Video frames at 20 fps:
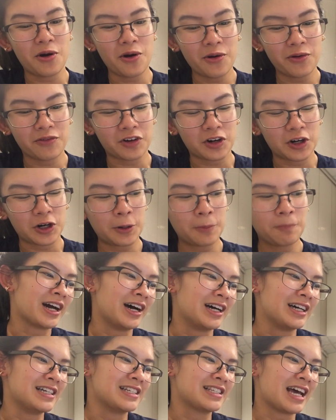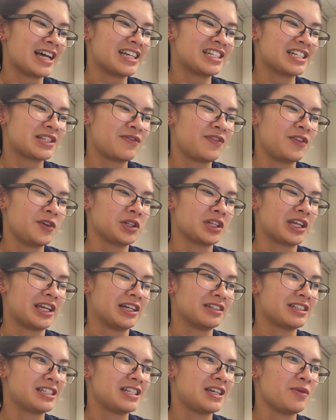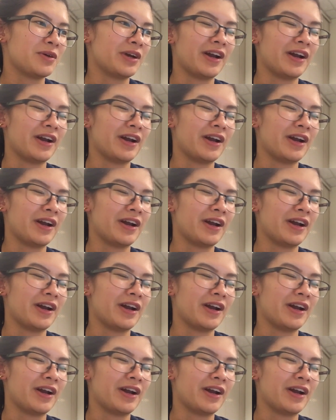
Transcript: over because I just feel guilty